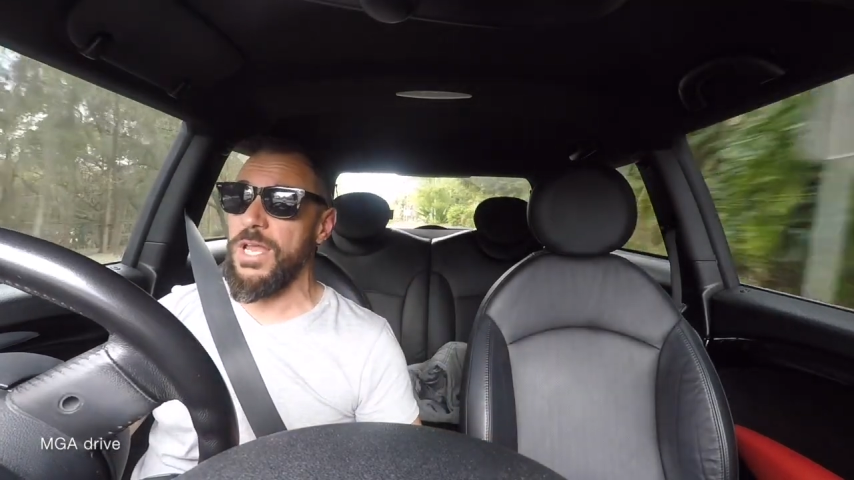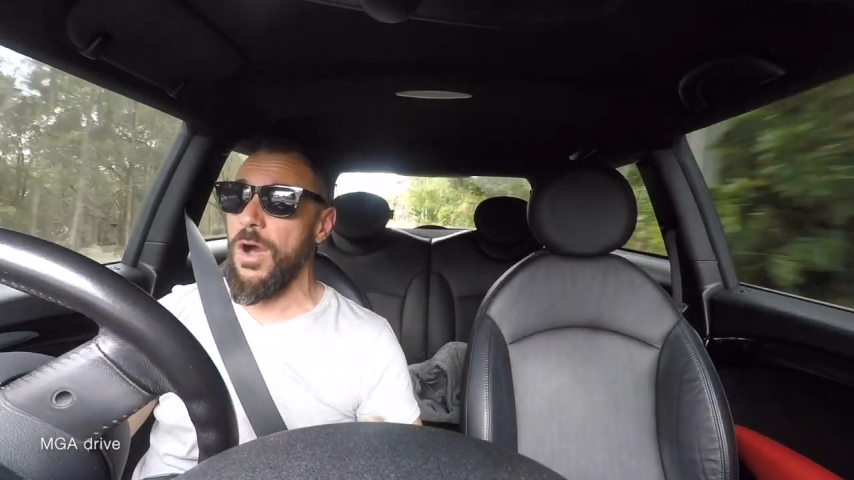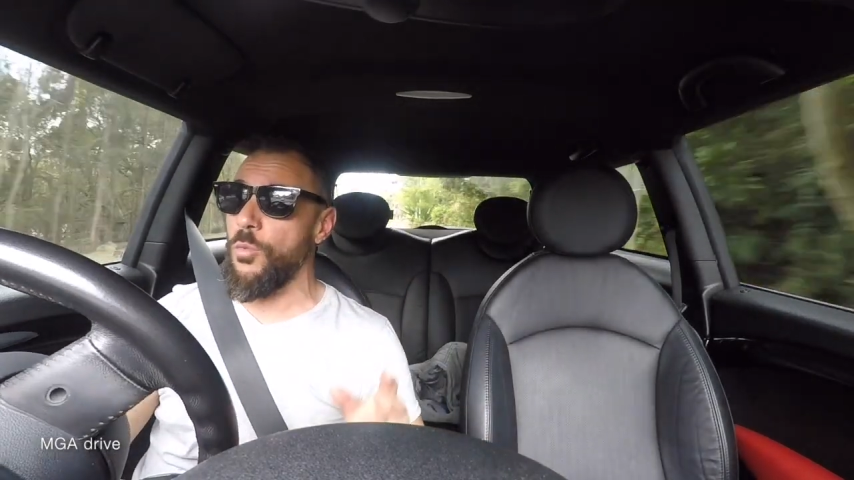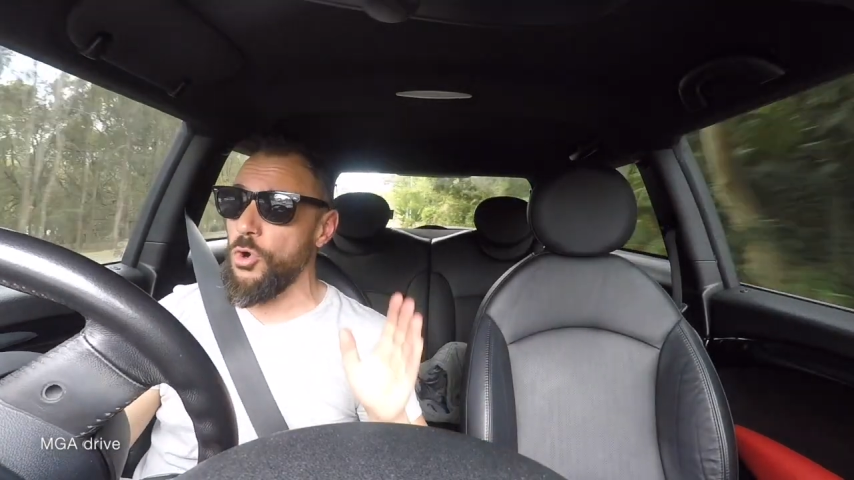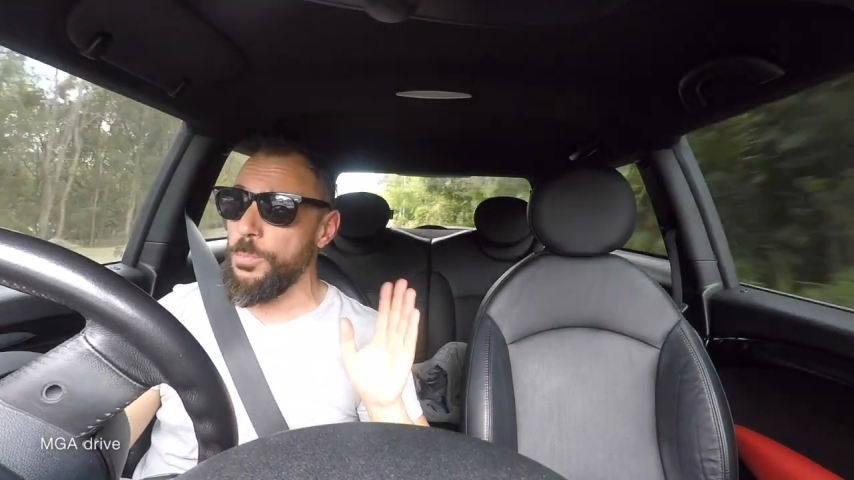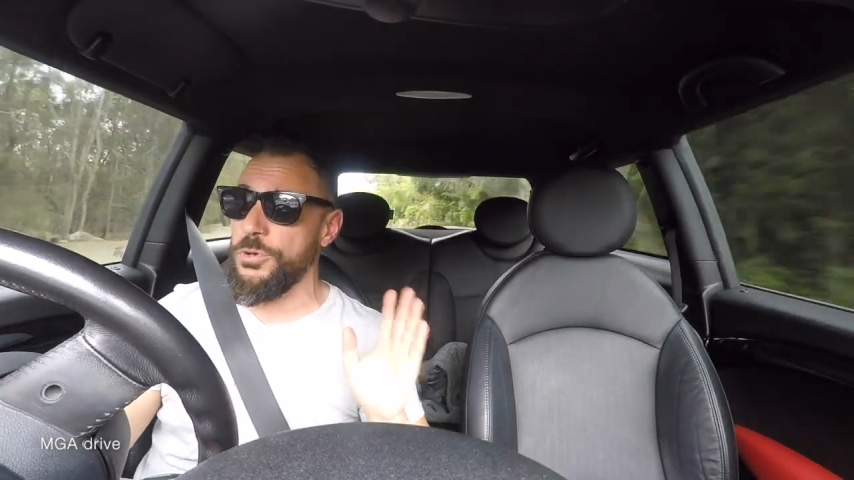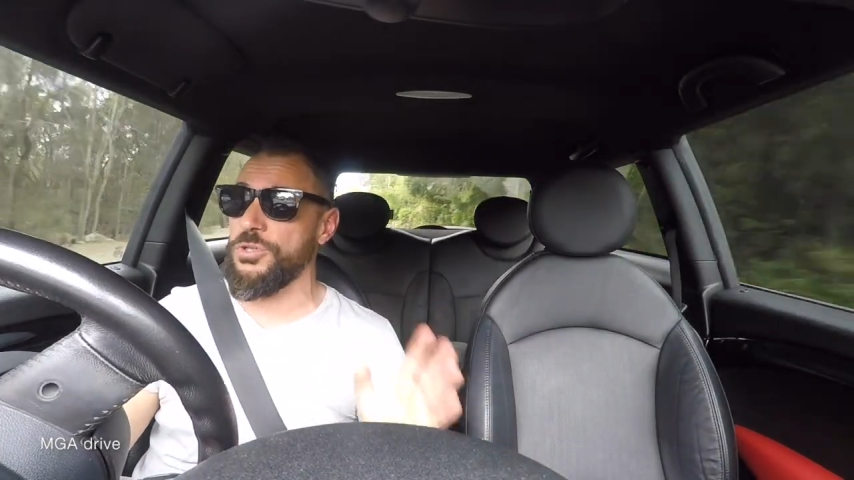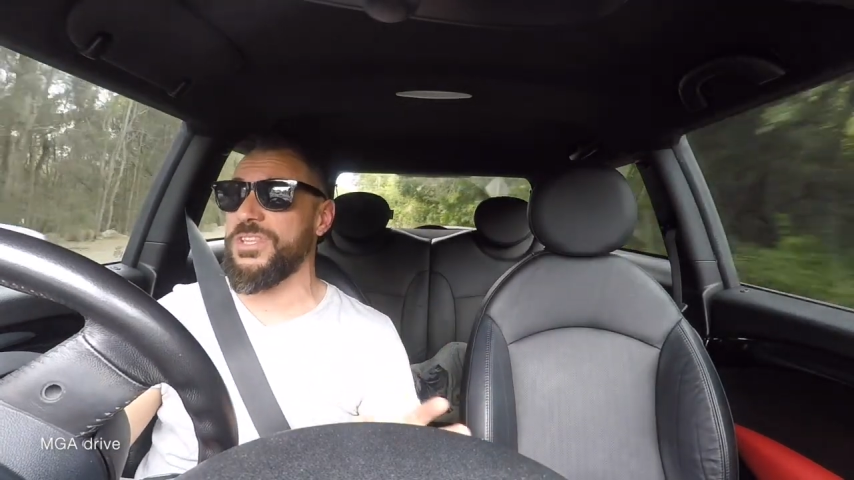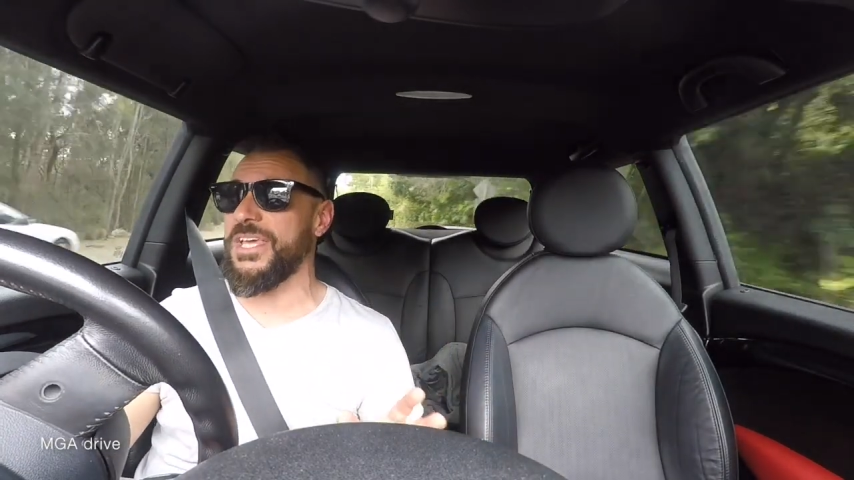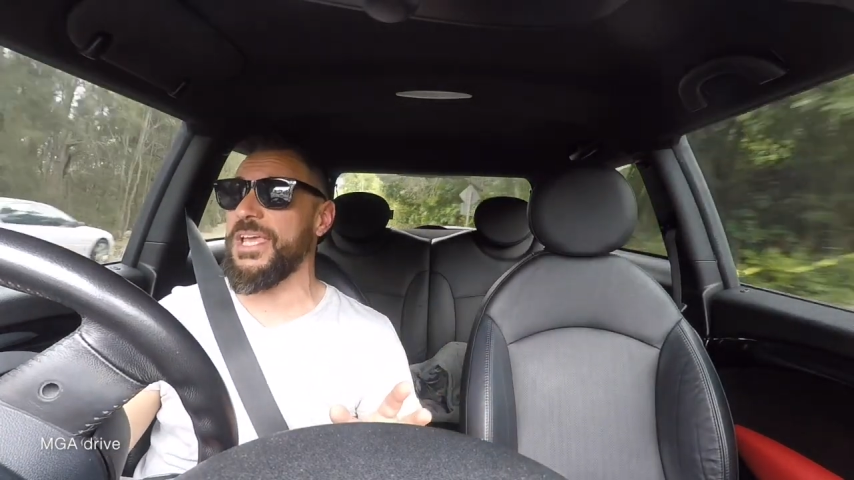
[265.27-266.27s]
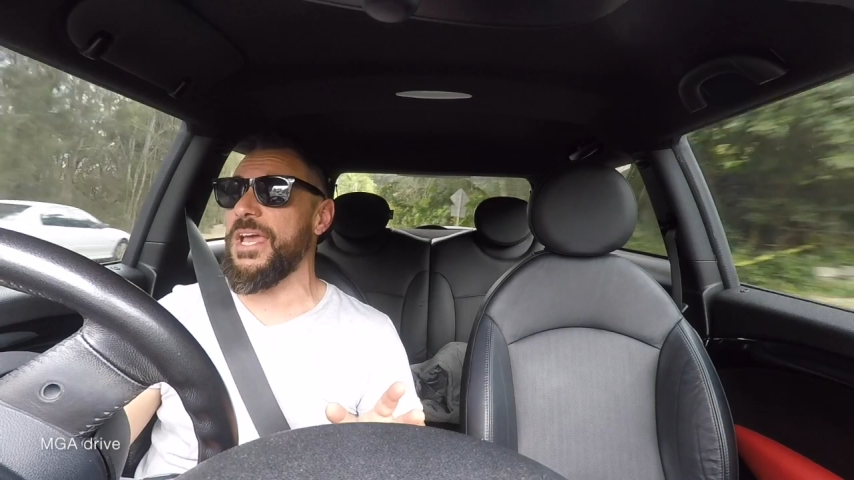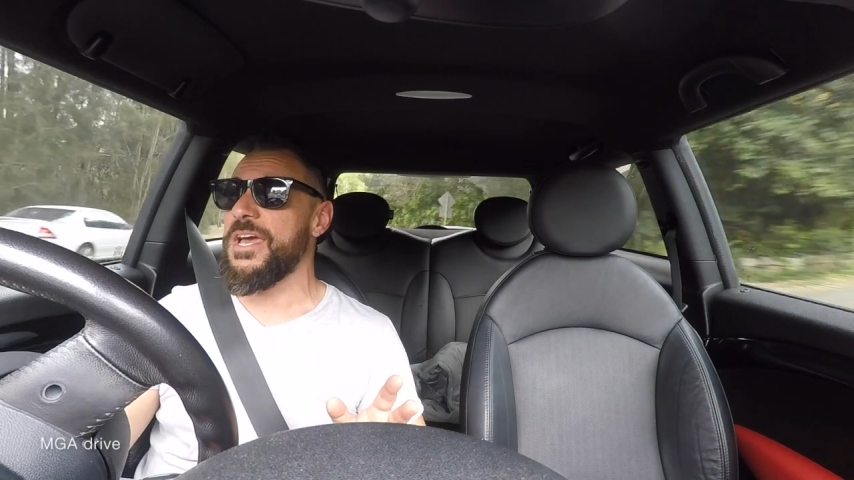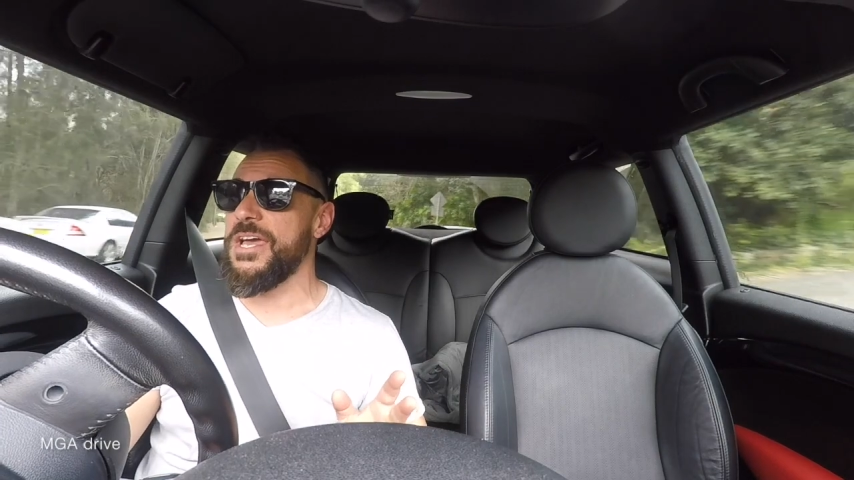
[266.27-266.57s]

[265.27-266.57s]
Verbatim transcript: I will put the